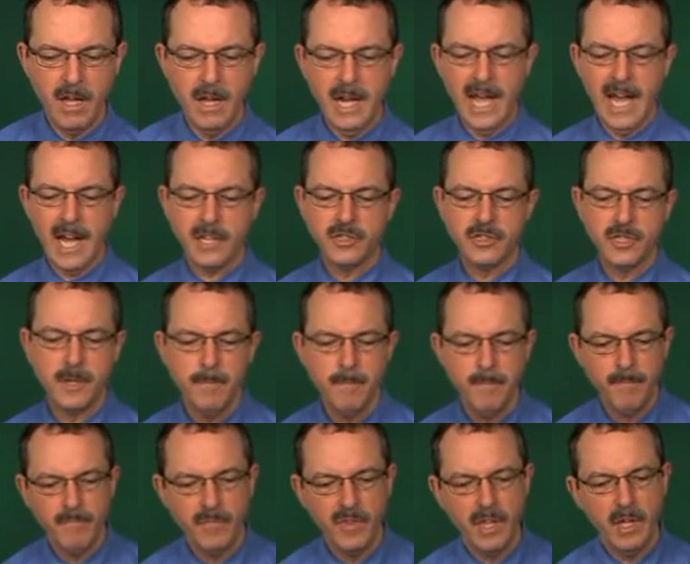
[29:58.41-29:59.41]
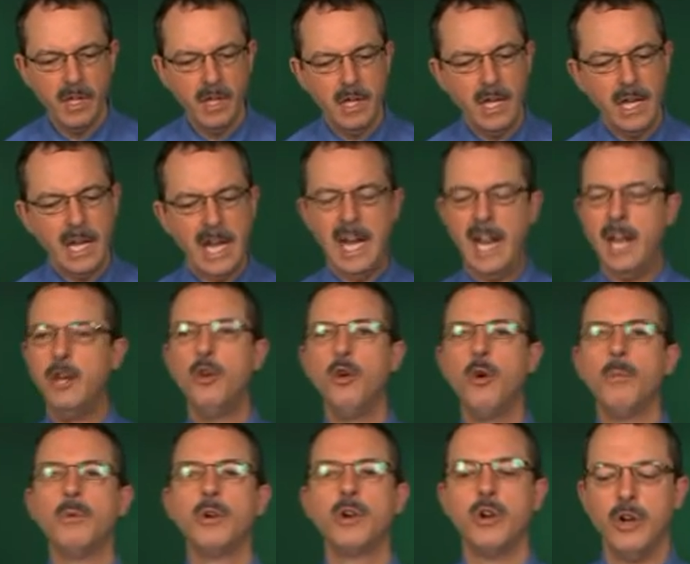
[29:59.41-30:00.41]
Next, in any
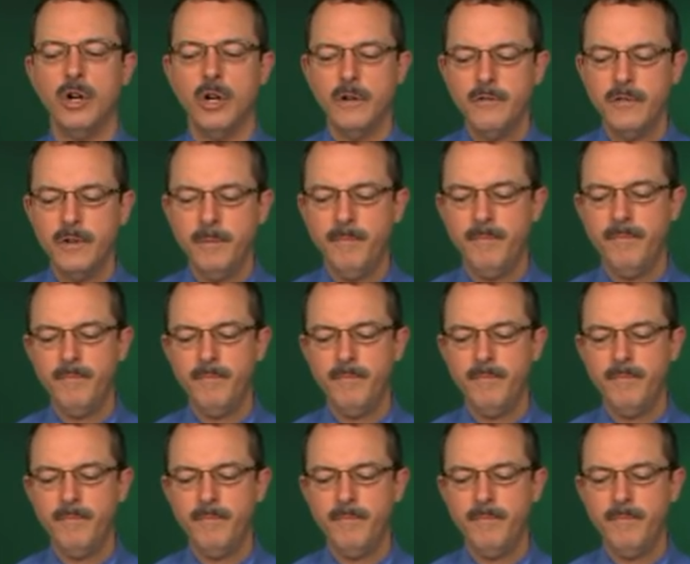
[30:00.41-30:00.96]
normal curve,